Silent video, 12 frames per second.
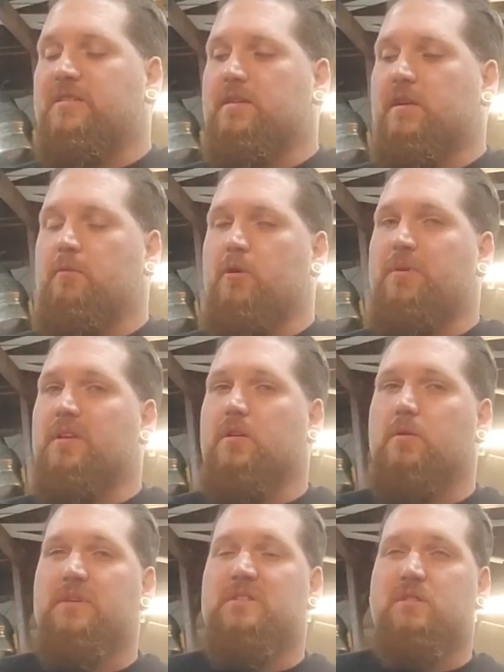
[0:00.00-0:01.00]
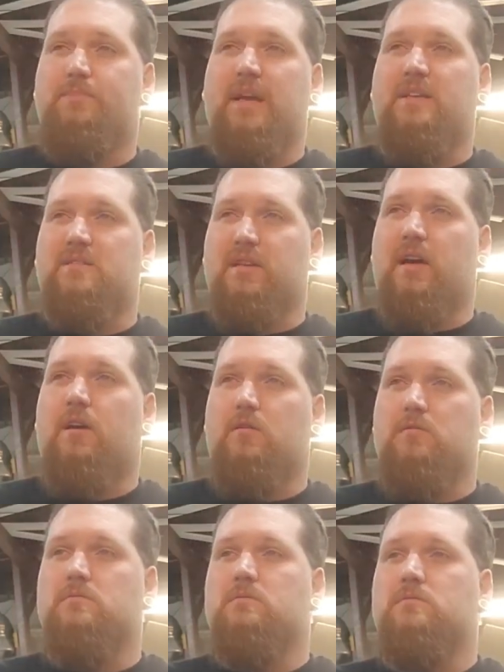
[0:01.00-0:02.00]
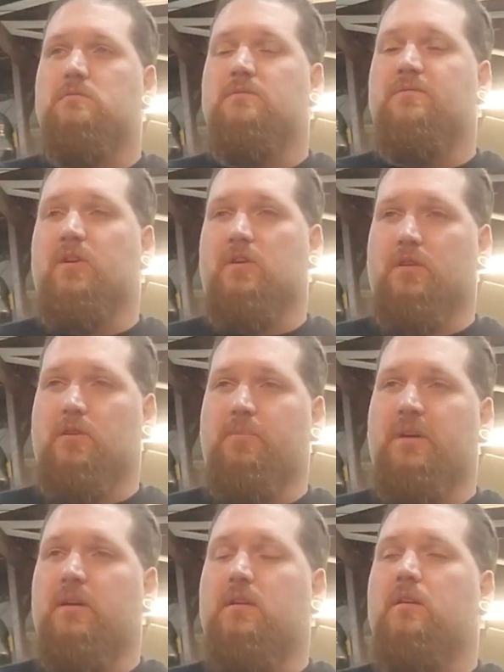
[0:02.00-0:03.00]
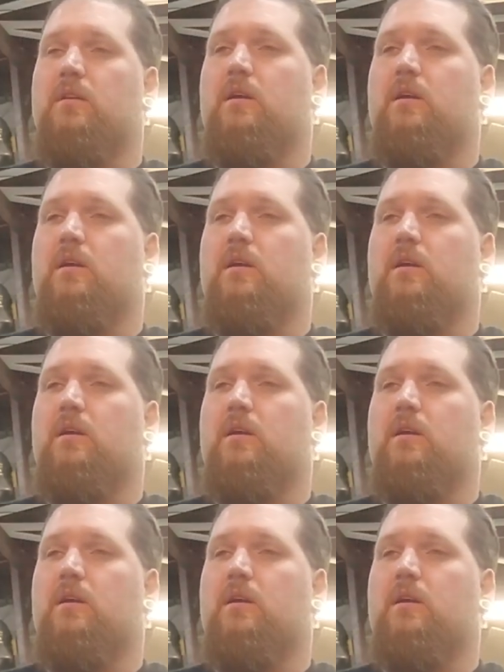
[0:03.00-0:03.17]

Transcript: I said, they will be a little bit spaced out for a little bit,